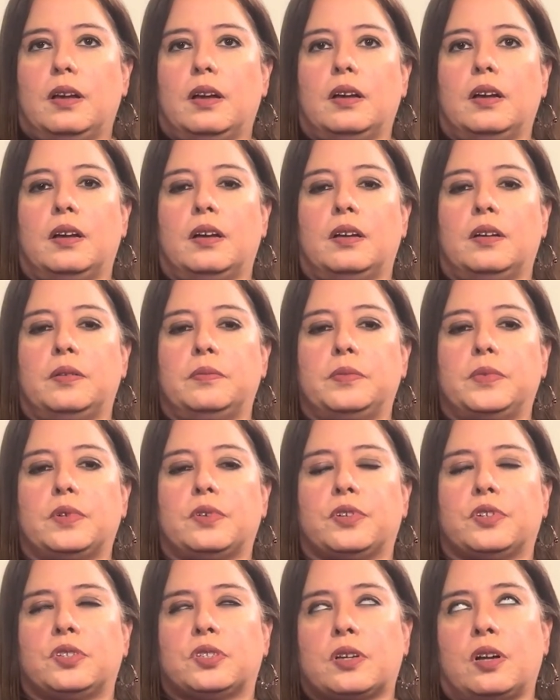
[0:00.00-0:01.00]
um,
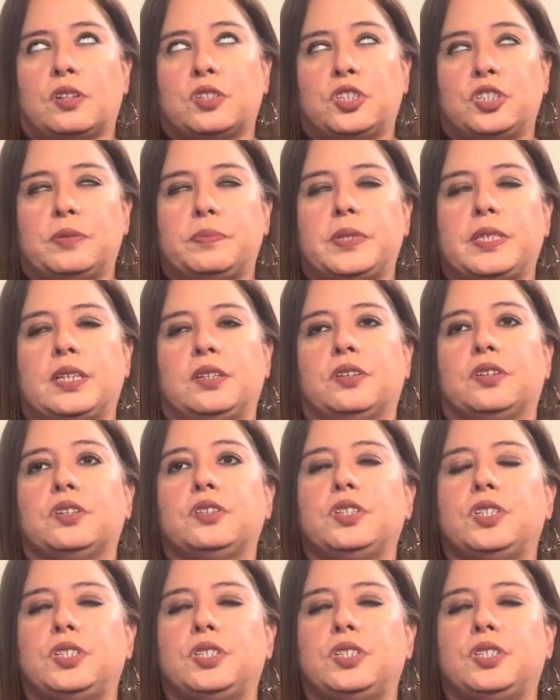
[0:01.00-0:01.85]
or scholarship center,